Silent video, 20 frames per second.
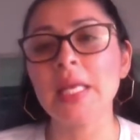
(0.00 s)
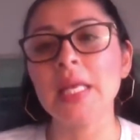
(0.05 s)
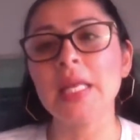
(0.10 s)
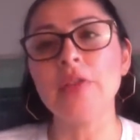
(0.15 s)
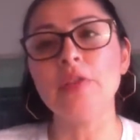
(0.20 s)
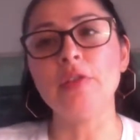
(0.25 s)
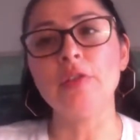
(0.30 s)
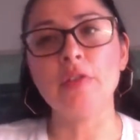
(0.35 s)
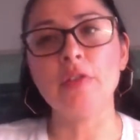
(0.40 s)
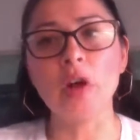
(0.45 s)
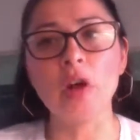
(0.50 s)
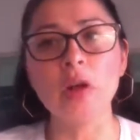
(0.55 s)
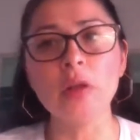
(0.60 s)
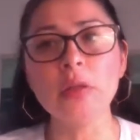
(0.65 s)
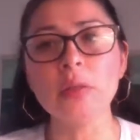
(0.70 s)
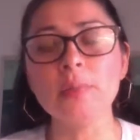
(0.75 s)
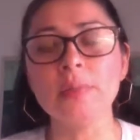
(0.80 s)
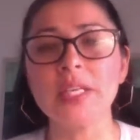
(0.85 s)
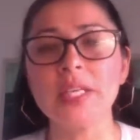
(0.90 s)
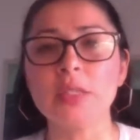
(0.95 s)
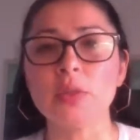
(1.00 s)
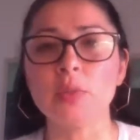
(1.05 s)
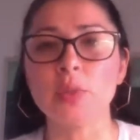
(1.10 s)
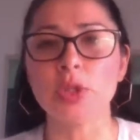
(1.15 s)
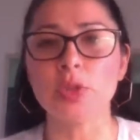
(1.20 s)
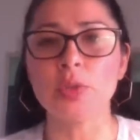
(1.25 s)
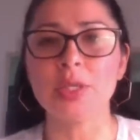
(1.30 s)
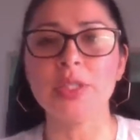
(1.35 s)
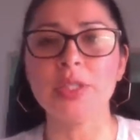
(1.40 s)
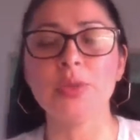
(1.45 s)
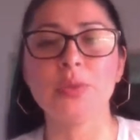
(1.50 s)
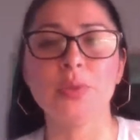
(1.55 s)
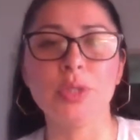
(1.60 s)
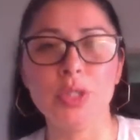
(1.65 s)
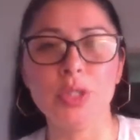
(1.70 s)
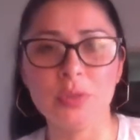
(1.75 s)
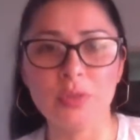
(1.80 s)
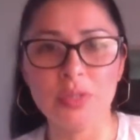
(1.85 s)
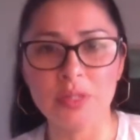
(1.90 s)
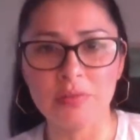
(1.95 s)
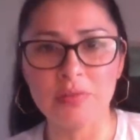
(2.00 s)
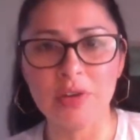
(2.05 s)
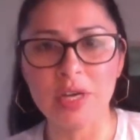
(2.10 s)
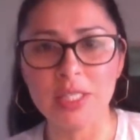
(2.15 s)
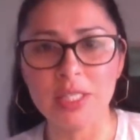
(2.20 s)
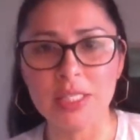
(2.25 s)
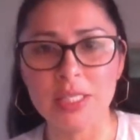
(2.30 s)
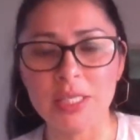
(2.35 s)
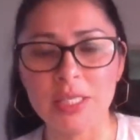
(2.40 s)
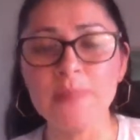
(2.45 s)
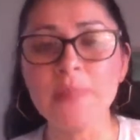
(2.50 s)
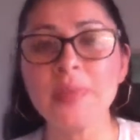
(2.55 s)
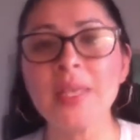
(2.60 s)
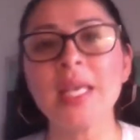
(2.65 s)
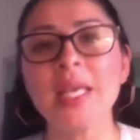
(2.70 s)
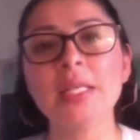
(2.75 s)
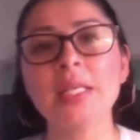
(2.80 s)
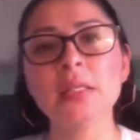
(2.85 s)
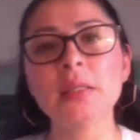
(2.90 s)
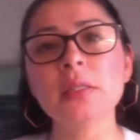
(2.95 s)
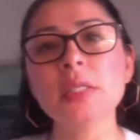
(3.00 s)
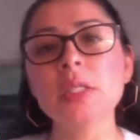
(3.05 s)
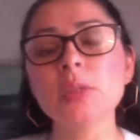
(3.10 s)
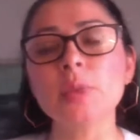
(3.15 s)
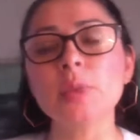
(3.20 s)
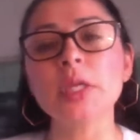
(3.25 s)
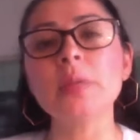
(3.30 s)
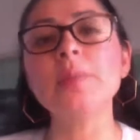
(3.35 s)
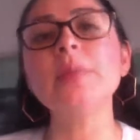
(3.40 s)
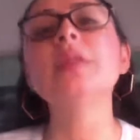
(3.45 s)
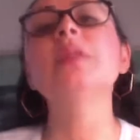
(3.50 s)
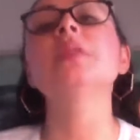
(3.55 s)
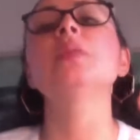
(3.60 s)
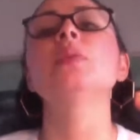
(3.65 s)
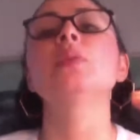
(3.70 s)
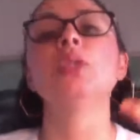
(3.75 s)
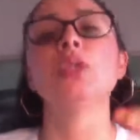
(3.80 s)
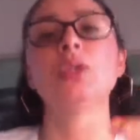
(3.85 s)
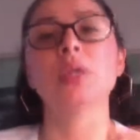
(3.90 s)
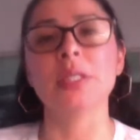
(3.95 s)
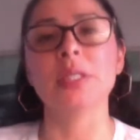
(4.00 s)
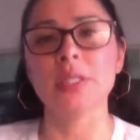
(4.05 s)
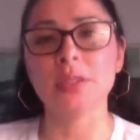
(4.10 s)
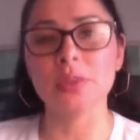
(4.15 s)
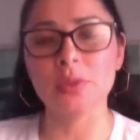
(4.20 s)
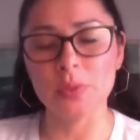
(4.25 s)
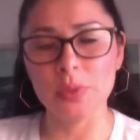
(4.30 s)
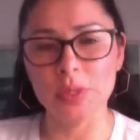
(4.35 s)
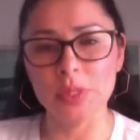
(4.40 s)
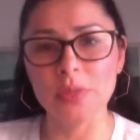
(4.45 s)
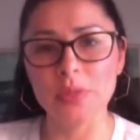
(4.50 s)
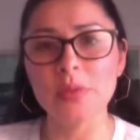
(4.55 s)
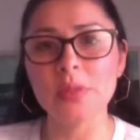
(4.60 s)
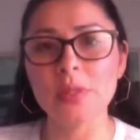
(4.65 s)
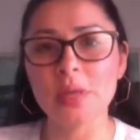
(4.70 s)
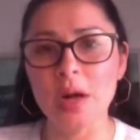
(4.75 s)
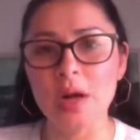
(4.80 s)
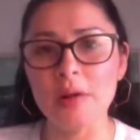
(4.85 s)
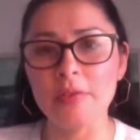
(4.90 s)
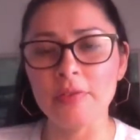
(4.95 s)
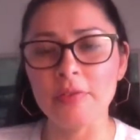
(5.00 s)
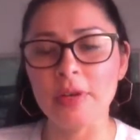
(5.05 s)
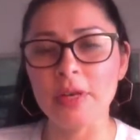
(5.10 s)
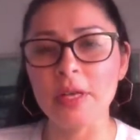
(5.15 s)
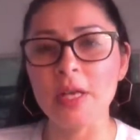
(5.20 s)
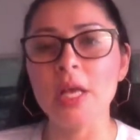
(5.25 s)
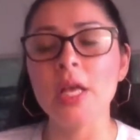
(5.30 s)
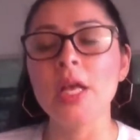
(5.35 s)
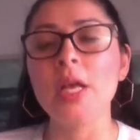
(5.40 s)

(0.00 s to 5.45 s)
In the fall, because we're trying to reduce the vata, and in the spring, because we're trying to reduce kapha.